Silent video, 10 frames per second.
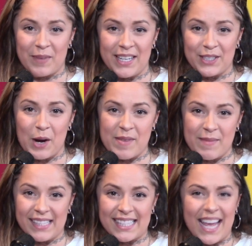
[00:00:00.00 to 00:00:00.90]
key to go be
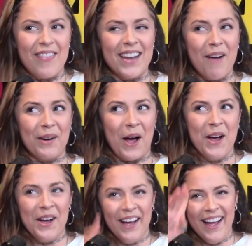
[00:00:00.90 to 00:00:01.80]
messy. And then I would...
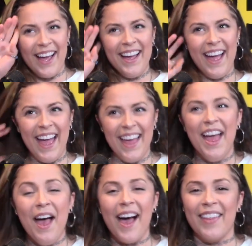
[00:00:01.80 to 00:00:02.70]

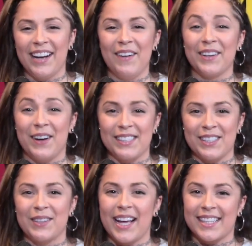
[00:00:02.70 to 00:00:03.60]
And then I would
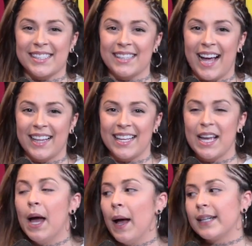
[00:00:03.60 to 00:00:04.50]
also like slyly
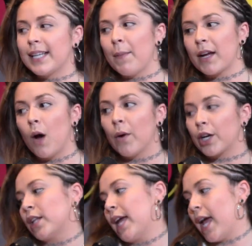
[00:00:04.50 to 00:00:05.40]
tell my
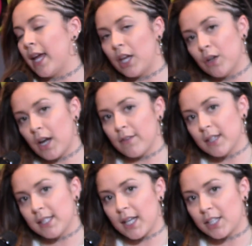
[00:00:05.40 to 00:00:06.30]
coworker, like, hey, can you cover
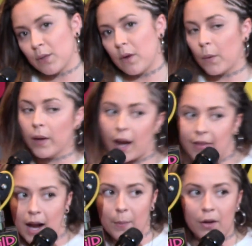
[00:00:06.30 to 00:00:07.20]
this section real quick? And
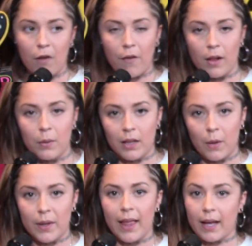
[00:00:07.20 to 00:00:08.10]
then I would go follow
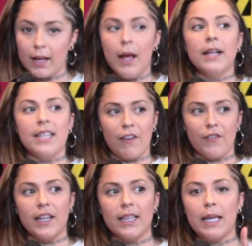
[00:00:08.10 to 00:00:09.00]
Khloe. Like,
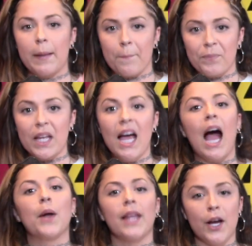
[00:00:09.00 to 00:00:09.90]
definitely,
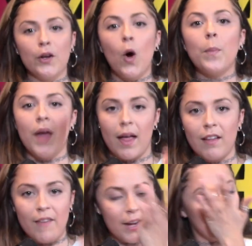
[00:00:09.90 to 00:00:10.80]
I'd let her go up the
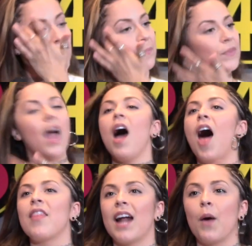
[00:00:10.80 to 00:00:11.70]
elevator.
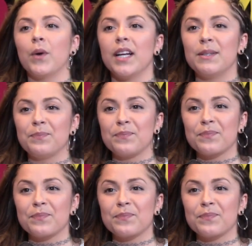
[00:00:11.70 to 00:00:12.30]
And then I would